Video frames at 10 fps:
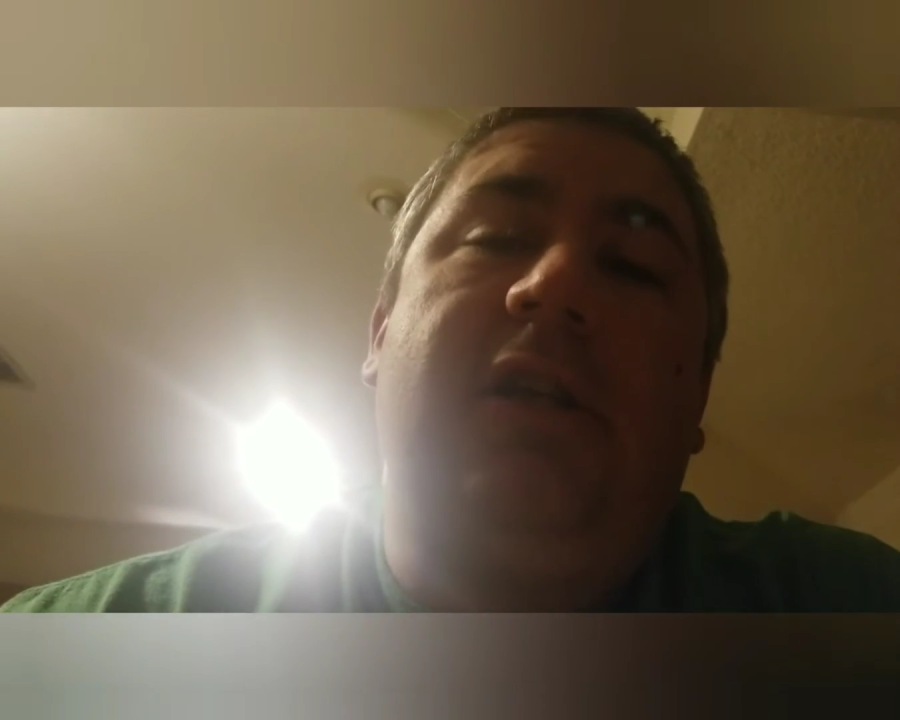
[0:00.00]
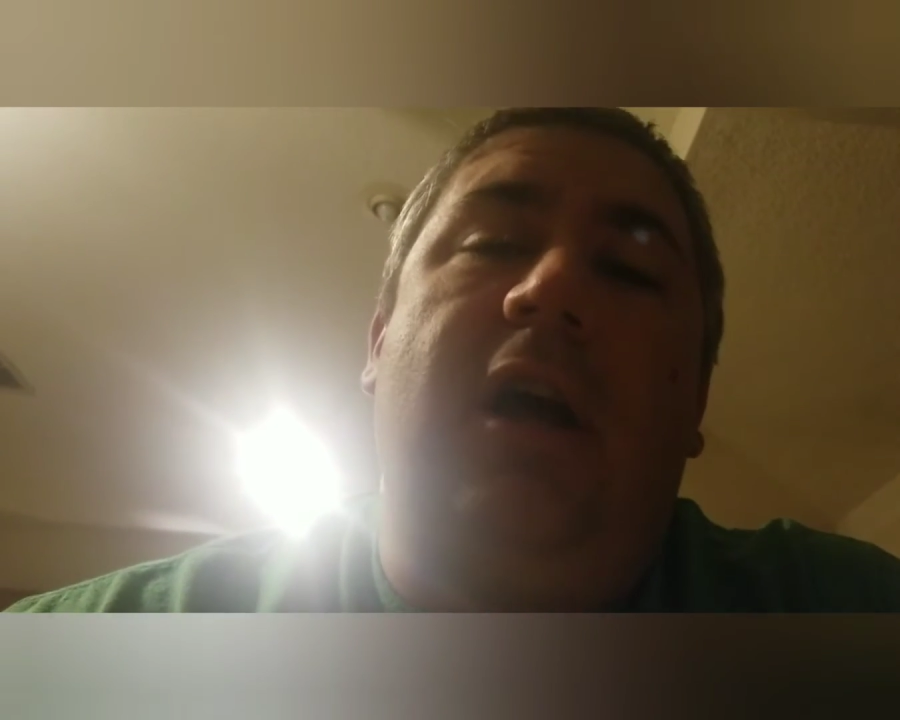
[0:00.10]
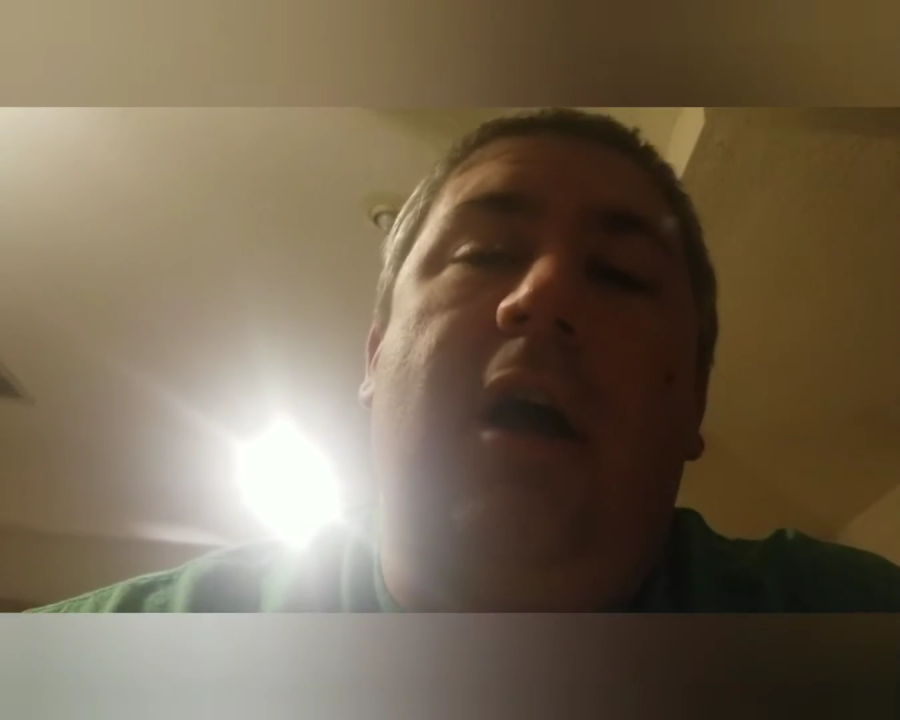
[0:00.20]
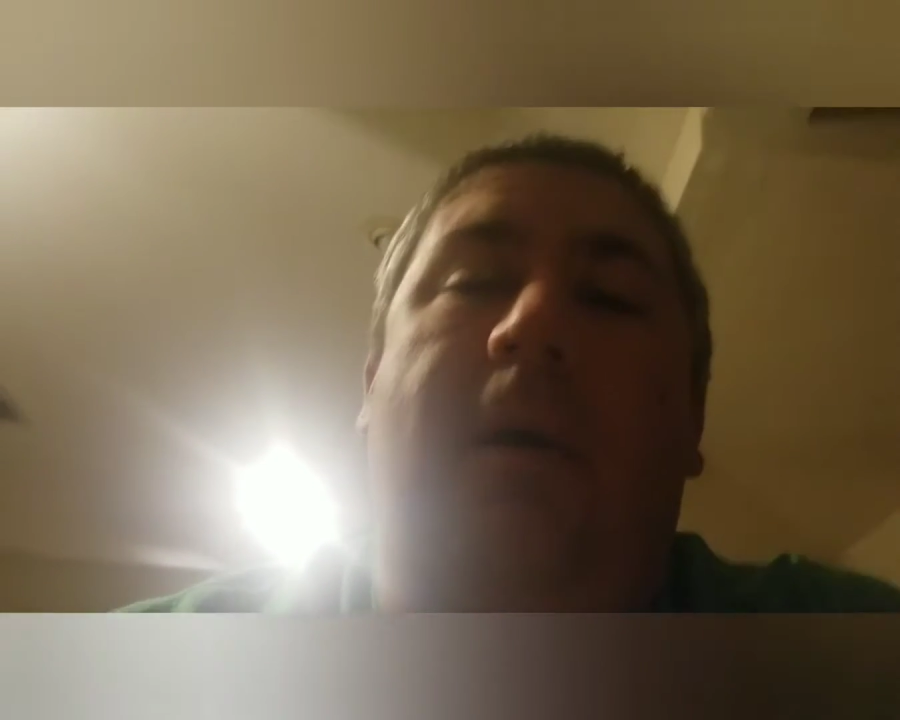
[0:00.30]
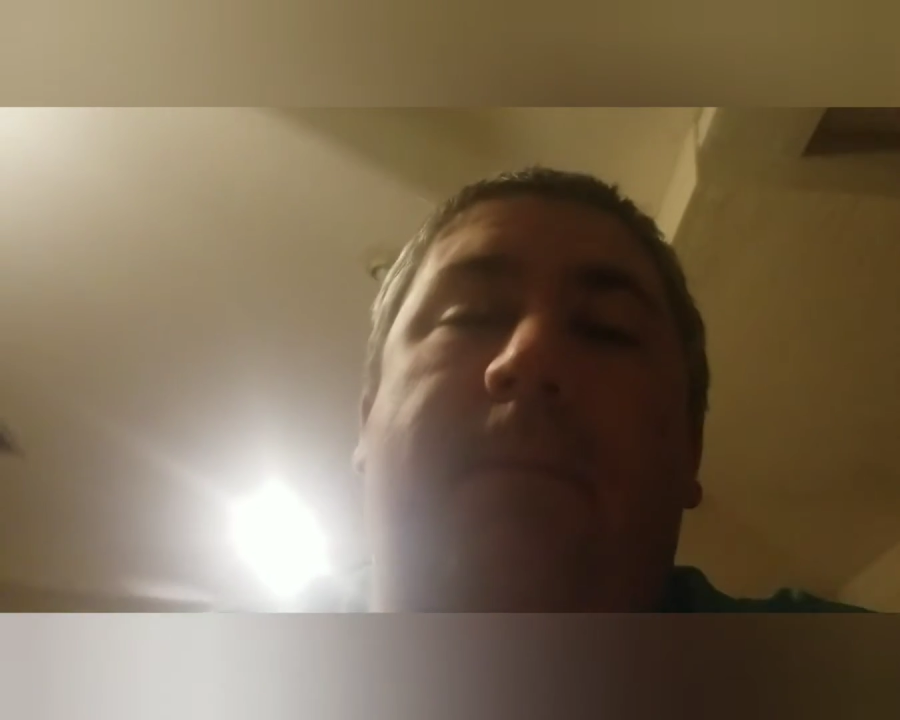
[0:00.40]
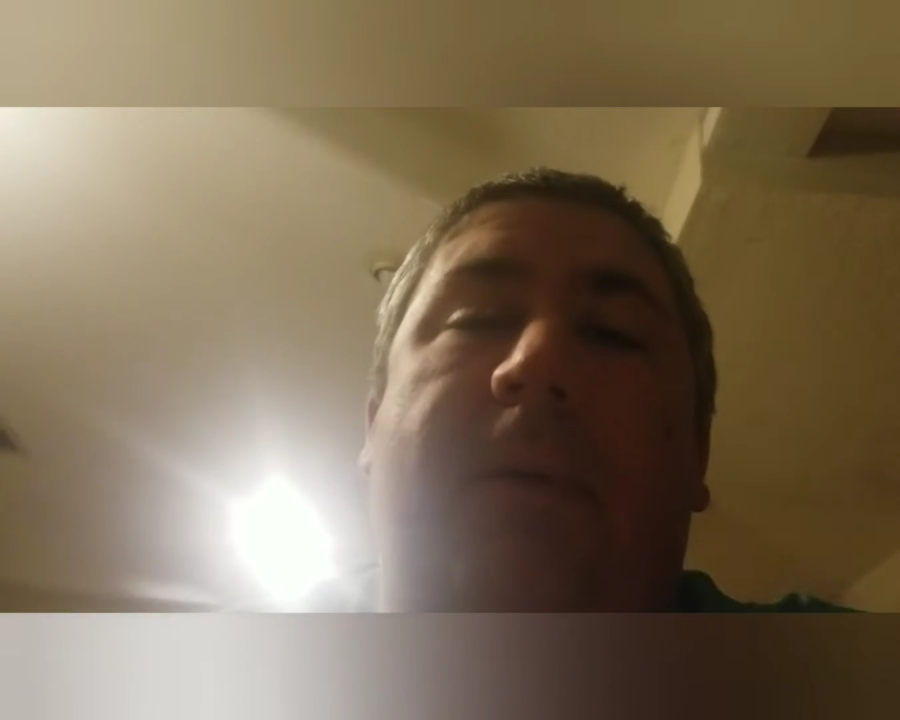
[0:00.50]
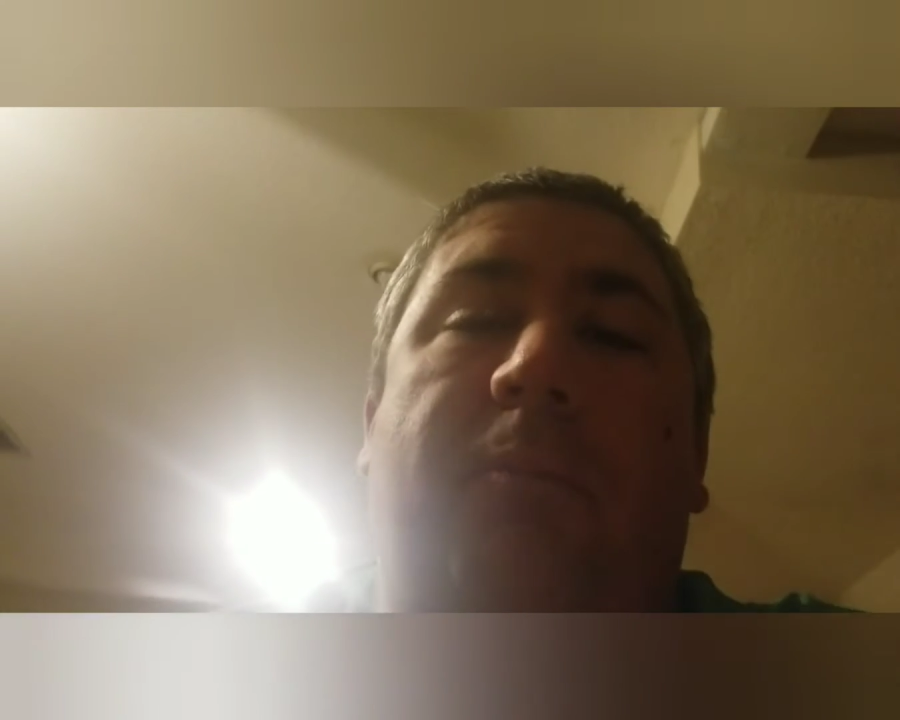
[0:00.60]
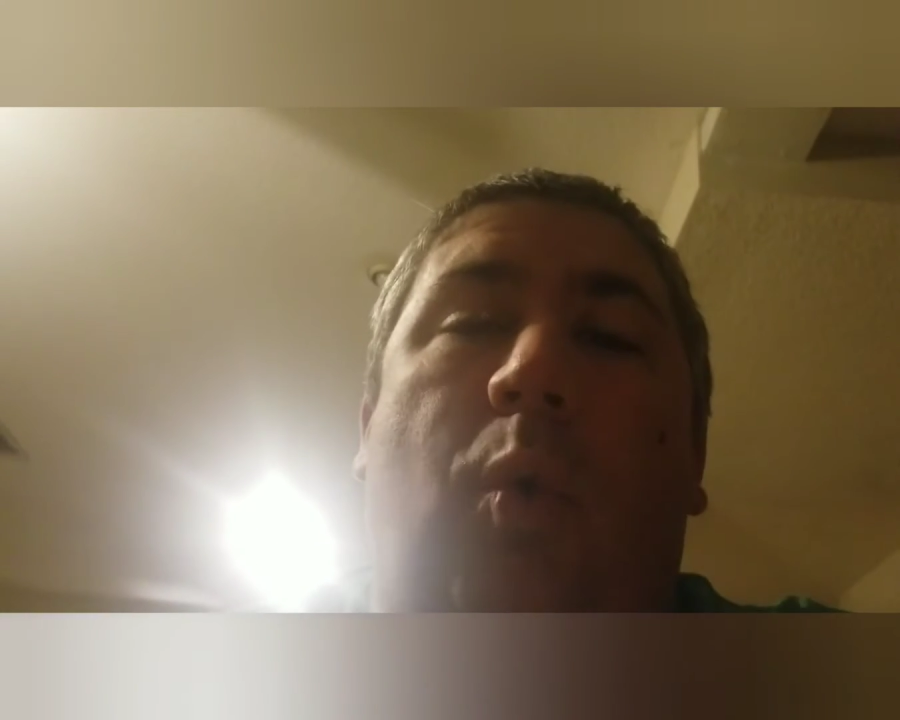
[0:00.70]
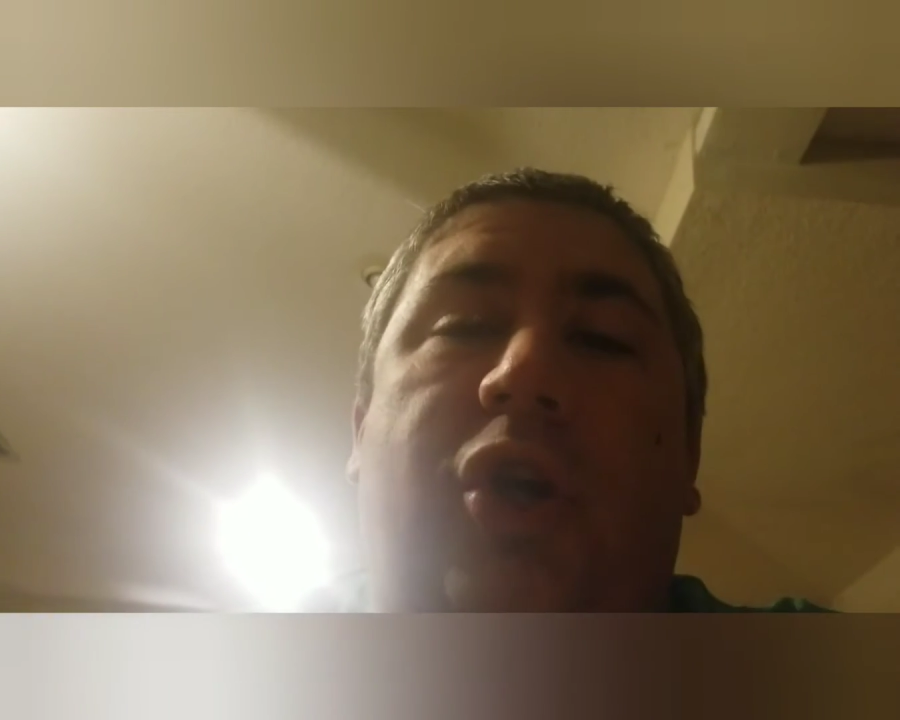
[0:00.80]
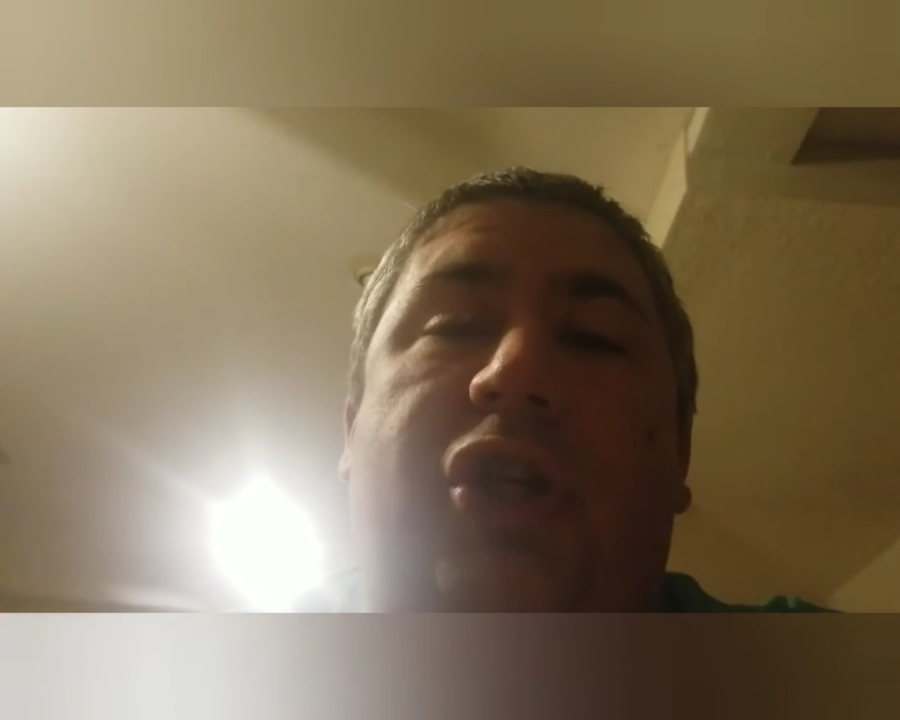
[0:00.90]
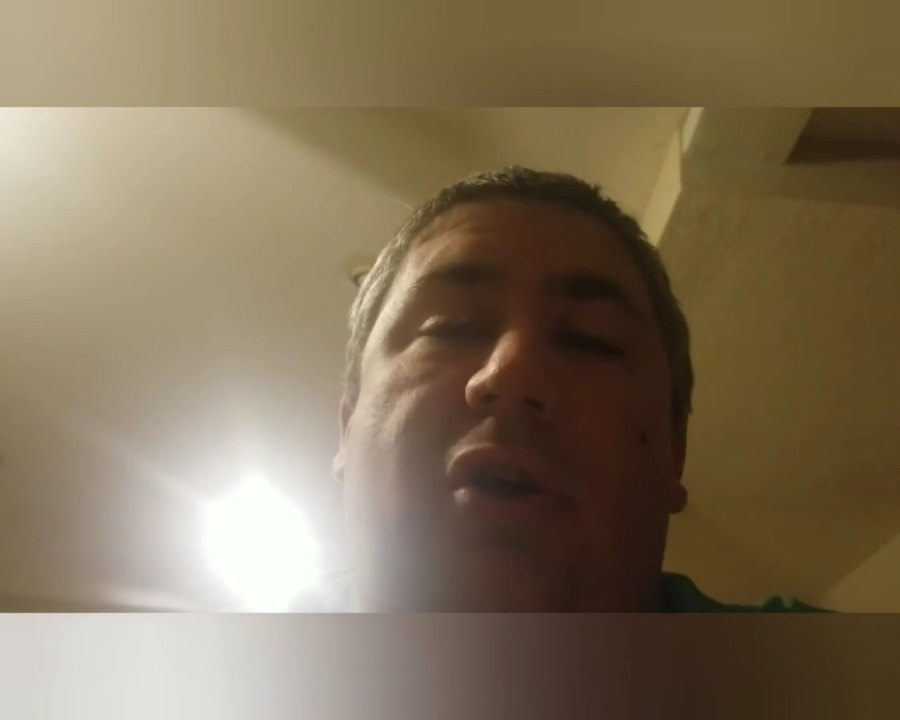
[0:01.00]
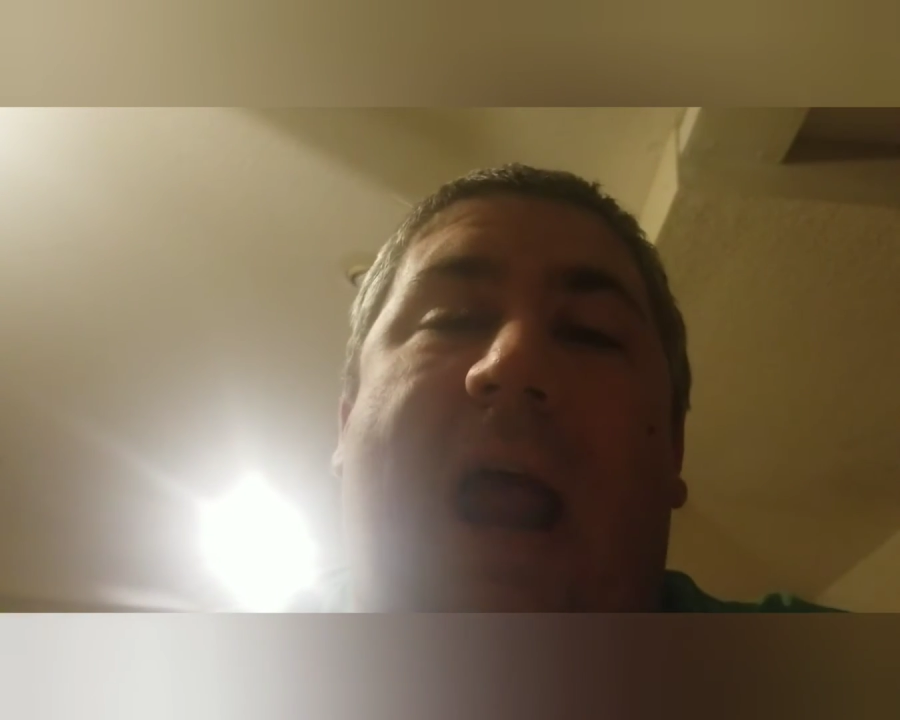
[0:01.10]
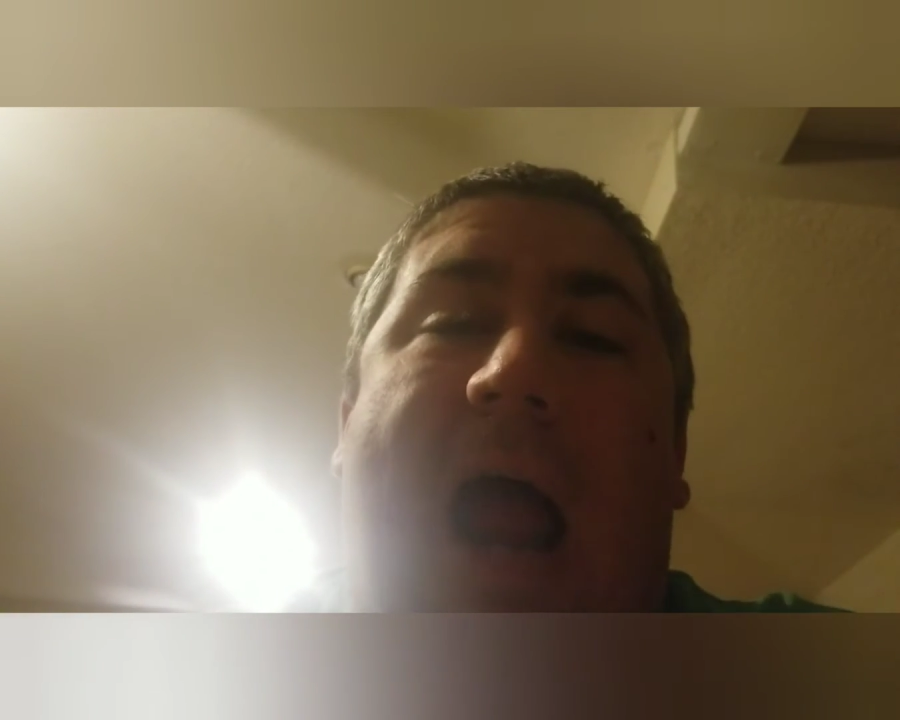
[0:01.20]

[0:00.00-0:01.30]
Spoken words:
up the moisture